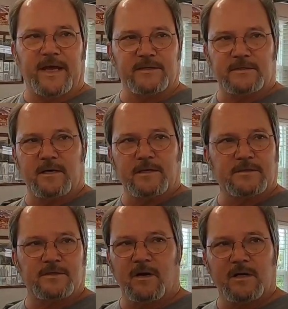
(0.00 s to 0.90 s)
Cast iron
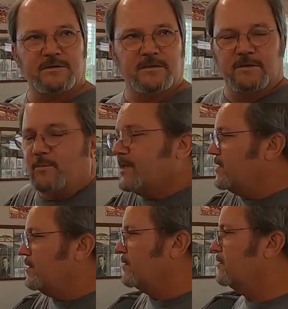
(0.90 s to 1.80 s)
exhaust, no big
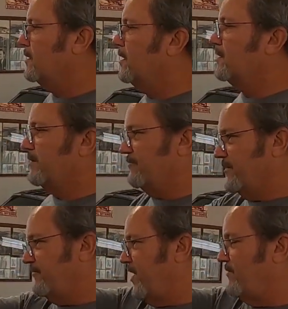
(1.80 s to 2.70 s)
deal.
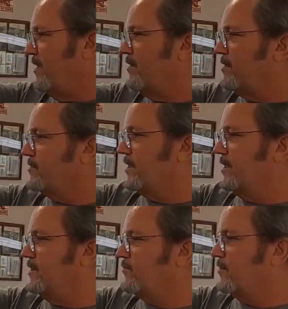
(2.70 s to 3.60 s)
The 500s at
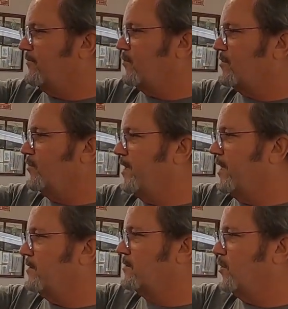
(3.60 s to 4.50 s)
least were
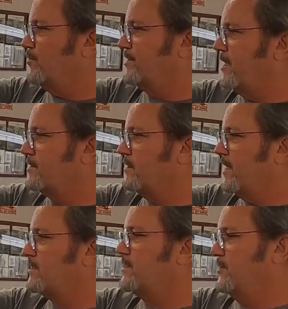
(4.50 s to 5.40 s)
428 Cobra jets and
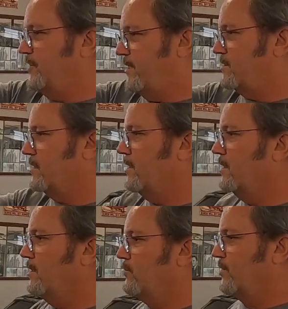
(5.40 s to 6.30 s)
SCJs,
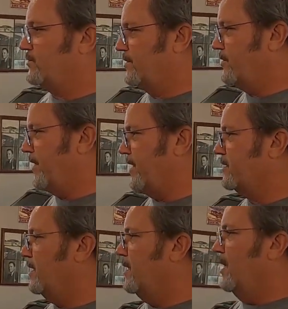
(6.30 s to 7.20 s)
which was great.
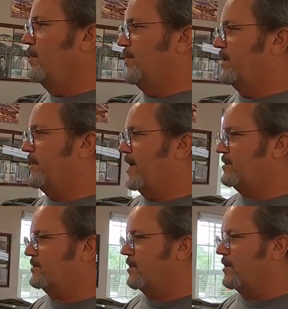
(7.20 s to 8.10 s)
But they
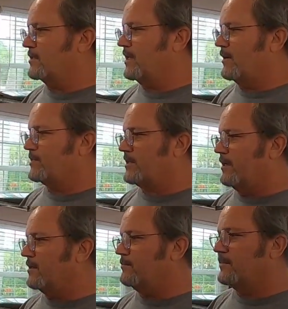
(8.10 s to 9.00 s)
had such a hard time
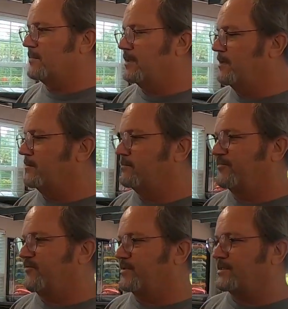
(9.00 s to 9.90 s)
selling
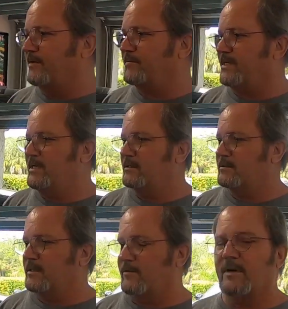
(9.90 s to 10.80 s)
them for 70.
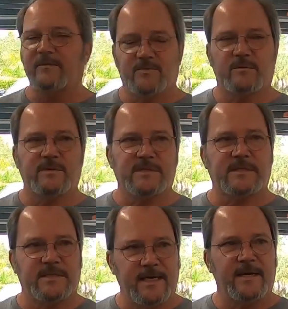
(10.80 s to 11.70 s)
They were leftover
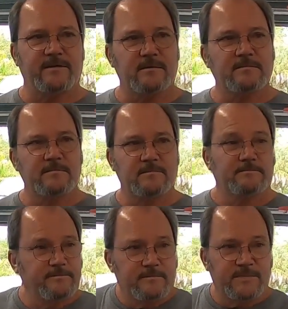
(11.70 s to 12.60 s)
69s.
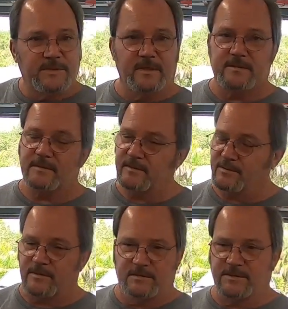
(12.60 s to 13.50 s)
Wow. So it
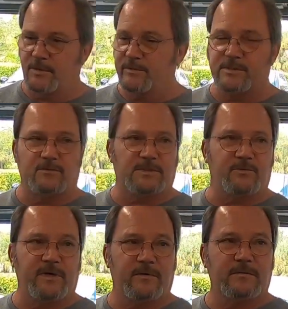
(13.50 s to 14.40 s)
shows you
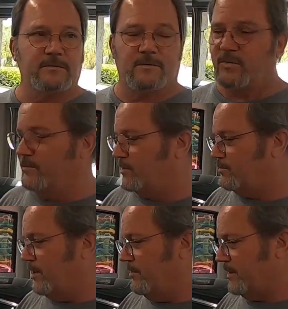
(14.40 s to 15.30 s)
which way the wind was
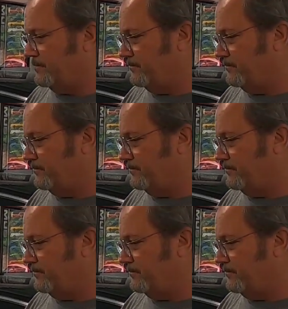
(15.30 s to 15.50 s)
blowing.